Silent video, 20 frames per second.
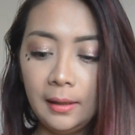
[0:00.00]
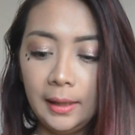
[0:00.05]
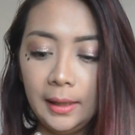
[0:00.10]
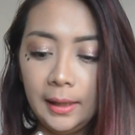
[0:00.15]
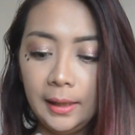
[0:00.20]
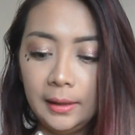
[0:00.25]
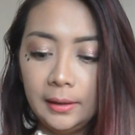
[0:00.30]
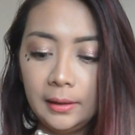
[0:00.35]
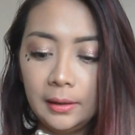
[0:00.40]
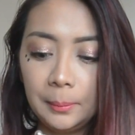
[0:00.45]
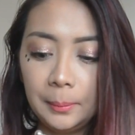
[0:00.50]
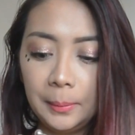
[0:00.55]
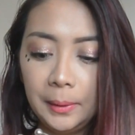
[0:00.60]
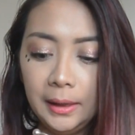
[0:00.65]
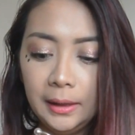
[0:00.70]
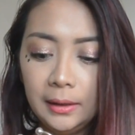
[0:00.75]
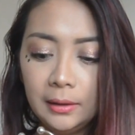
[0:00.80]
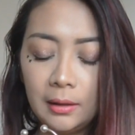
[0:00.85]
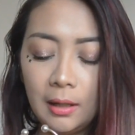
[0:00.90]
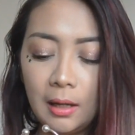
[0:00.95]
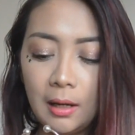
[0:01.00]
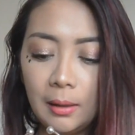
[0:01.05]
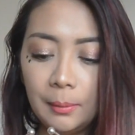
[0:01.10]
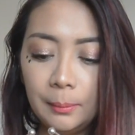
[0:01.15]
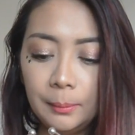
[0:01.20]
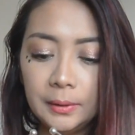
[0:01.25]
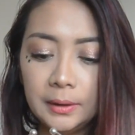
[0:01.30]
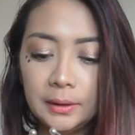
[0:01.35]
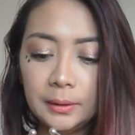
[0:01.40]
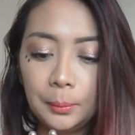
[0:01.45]
And um, it
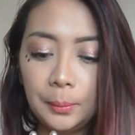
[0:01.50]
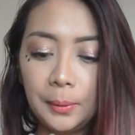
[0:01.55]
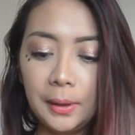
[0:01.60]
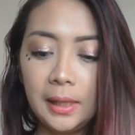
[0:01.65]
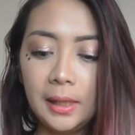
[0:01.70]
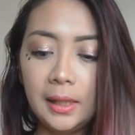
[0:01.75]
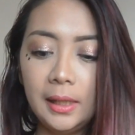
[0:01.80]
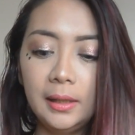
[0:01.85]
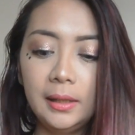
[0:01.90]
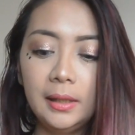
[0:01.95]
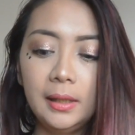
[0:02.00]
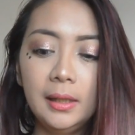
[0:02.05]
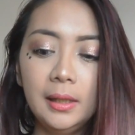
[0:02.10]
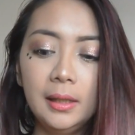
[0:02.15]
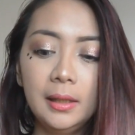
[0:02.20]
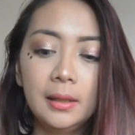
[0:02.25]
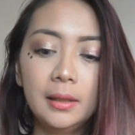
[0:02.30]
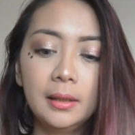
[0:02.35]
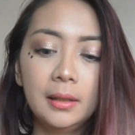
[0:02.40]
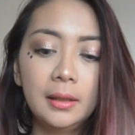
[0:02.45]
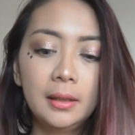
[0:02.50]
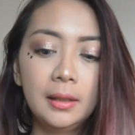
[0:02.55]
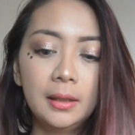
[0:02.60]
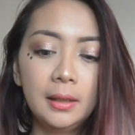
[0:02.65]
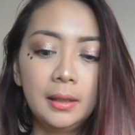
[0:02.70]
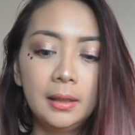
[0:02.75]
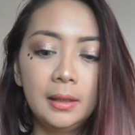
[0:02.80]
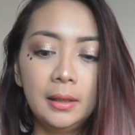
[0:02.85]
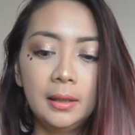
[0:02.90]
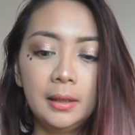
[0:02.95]
comes with
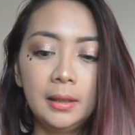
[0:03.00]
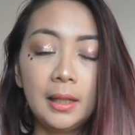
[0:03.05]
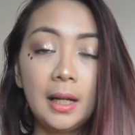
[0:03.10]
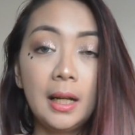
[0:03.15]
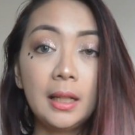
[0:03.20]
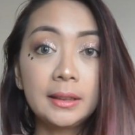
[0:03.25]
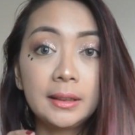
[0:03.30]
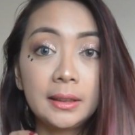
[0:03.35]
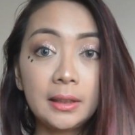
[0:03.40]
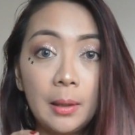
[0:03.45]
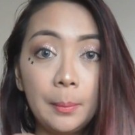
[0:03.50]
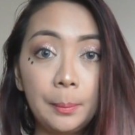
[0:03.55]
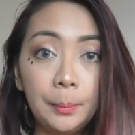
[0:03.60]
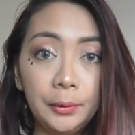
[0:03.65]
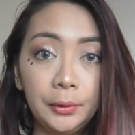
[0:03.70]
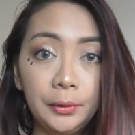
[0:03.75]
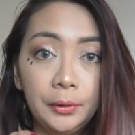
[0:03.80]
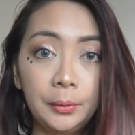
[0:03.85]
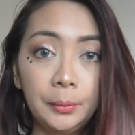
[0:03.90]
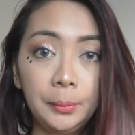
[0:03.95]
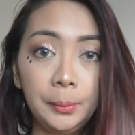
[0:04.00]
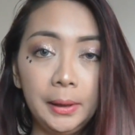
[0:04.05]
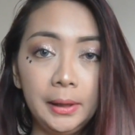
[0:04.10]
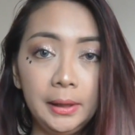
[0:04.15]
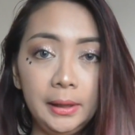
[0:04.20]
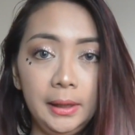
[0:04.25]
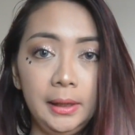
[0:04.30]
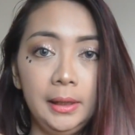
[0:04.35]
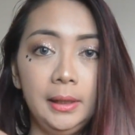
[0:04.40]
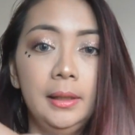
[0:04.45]
a stopper
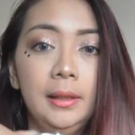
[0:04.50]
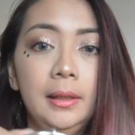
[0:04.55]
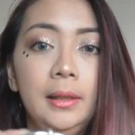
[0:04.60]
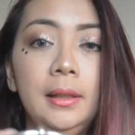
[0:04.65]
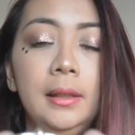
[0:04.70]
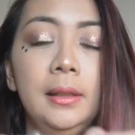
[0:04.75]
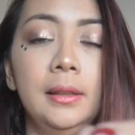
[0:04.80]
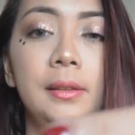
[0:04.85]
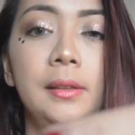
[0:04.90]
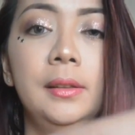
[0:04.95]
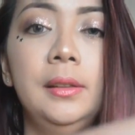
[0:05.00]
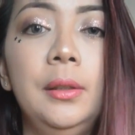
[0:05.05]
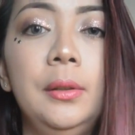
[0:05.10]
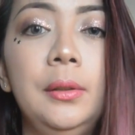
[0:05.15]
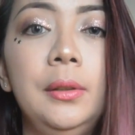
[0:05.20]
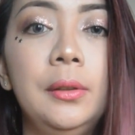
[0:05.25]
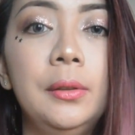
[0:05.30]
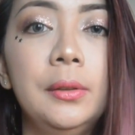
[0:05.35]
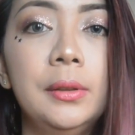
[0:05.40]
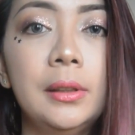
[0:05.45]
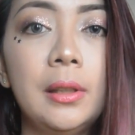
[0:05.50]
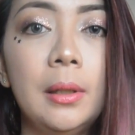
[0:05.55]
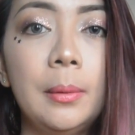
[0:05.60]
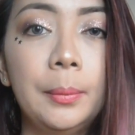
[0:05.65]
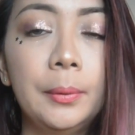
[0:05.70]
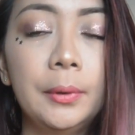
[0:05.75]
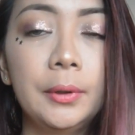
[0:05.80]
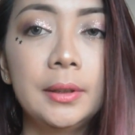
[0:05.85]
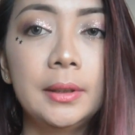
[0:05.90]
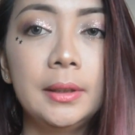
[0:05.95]
already. So those
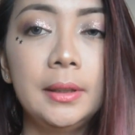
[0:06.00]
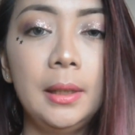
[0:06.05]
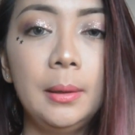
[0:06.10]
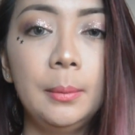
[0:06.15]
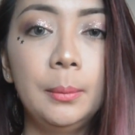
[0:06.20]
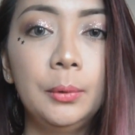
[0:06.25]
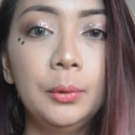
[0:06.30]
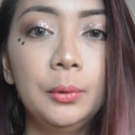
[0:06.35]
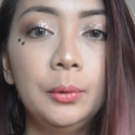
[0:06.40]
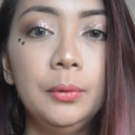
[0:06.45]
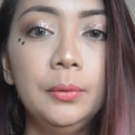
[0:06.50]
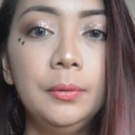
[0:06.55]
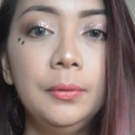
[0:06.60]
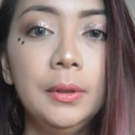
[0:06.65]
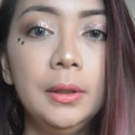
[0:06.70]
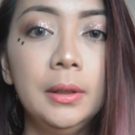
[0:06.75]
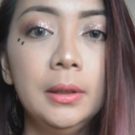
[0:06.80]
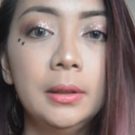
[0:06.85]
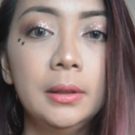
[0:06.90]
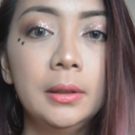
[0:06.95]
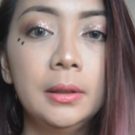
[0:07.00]
stoppers, they move.